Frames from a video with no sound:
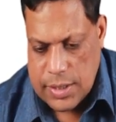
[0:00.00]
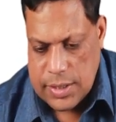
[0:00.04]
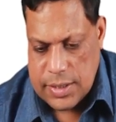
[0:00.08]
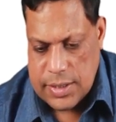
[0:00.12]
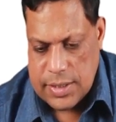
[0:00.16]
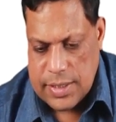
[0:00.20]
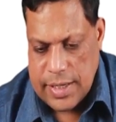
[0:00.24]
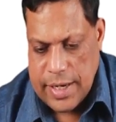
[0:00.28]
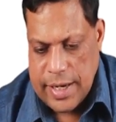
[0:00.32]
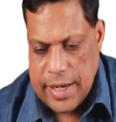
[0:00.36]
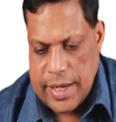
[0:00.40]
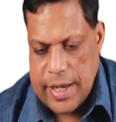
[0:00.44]

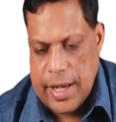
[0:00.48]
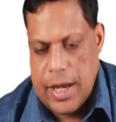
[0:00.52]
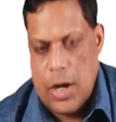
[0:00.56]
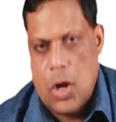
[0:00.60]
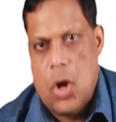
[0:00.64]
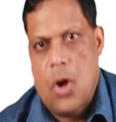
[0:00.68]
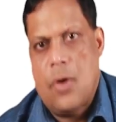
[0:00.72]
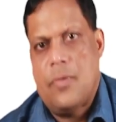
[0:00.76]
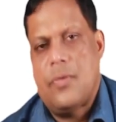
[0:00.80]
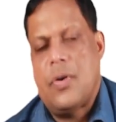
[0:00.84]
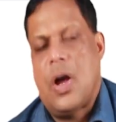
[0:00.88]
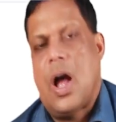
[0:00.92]

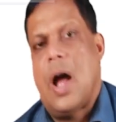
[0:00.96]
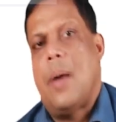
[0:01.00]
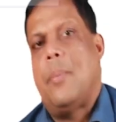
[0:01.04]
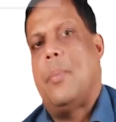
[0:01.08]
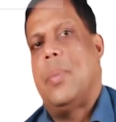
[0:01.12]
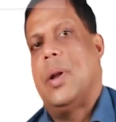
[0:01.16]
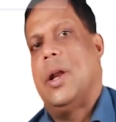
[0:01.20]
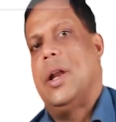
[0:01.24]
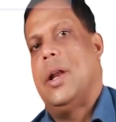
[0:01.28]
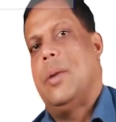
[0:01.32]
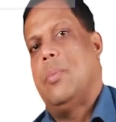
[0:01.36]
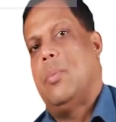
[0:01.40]
Sinking of
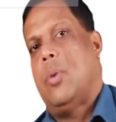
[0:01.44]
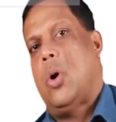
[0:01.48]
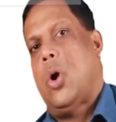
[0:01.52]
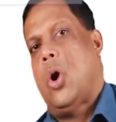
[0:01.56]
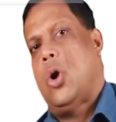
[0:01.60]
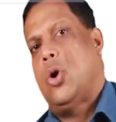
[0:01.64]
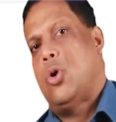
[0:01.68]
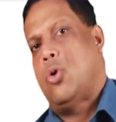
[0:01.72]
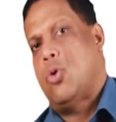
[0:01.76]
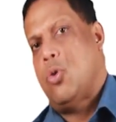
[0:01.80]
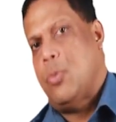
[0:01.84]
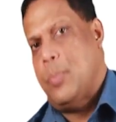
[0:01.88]
upper limb
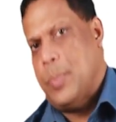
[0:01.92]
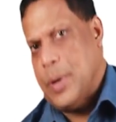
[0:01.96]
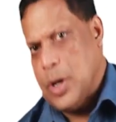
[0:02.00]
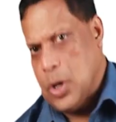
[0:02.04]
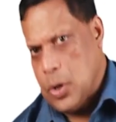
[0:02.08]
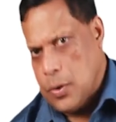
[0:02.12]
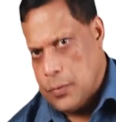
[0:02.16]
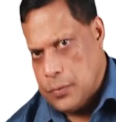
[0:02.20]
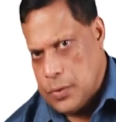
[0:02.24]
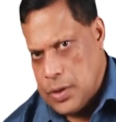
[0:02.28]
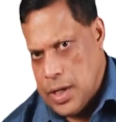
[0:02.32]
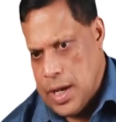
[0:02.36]
or
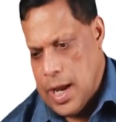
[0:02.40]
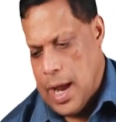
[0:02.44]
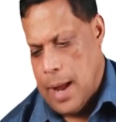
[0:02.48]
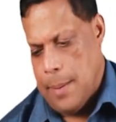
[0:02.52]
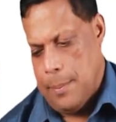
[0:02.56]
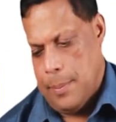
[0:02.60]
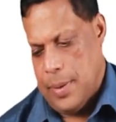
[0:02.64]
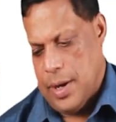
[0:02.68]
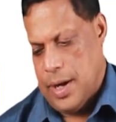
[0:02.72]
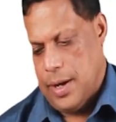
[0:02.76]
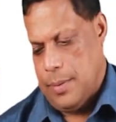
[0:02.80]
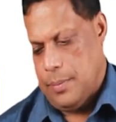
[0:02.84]
drooping of the
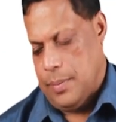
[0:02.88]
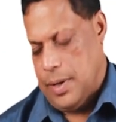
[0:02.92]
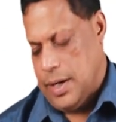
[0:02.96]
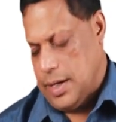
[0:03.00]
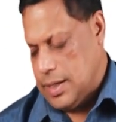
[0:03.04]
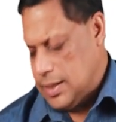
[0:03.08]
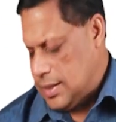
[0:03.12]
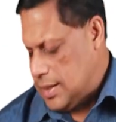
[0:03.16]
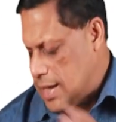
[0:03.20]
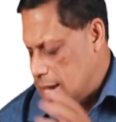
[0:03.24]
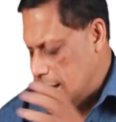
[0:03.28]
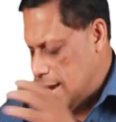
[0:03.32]
upper limb.
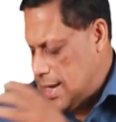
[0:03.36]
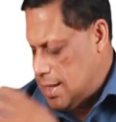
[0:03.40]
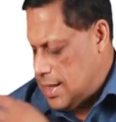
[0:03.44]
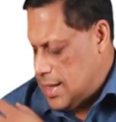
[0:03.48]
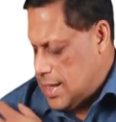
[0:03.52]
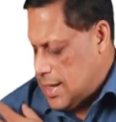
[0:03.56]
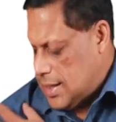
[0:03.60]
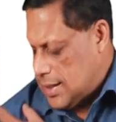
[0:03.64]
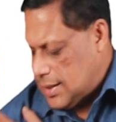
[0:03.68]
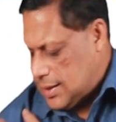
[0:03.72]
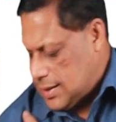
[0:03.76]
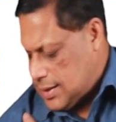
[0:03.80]
It is
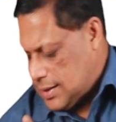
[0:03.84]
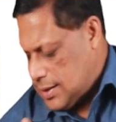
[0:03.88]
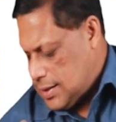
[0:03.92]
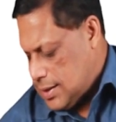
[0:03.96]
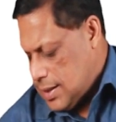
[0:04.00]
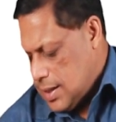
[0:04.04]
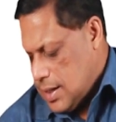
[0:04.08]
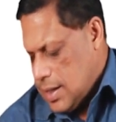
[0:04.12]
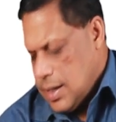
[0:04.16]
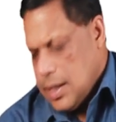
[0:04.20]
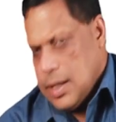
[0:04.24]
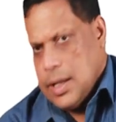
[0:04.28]
like this.